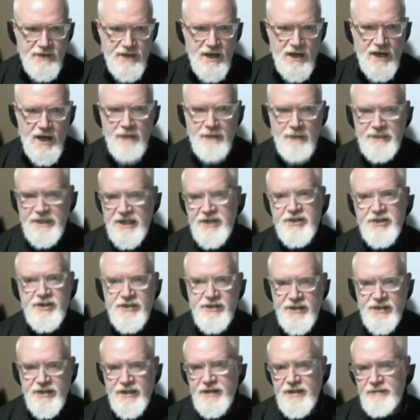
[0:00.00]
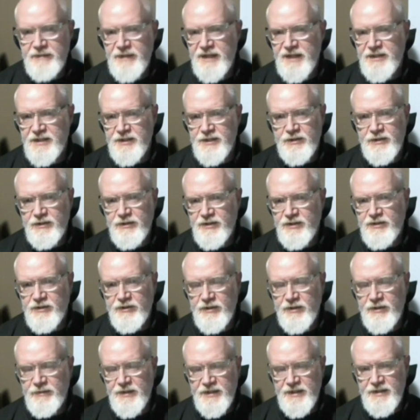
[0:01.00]
accommodation that he makes to
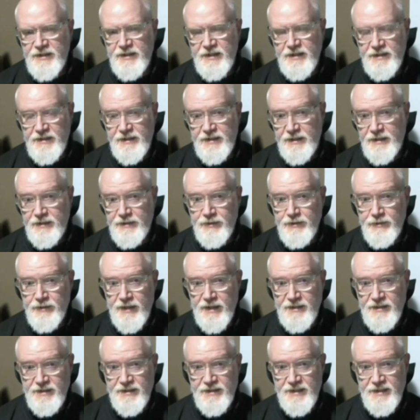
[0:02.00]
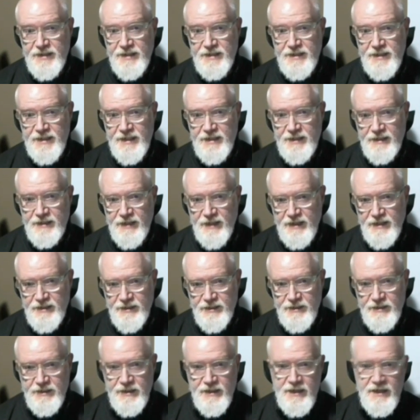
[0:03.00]
extremists since the 2016
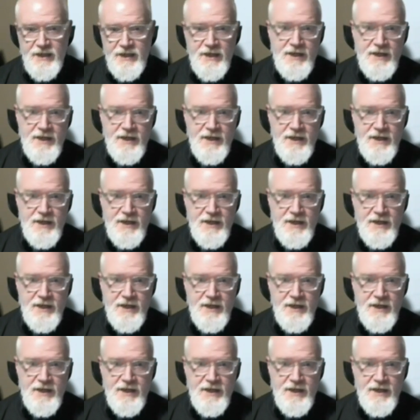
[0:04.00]
election.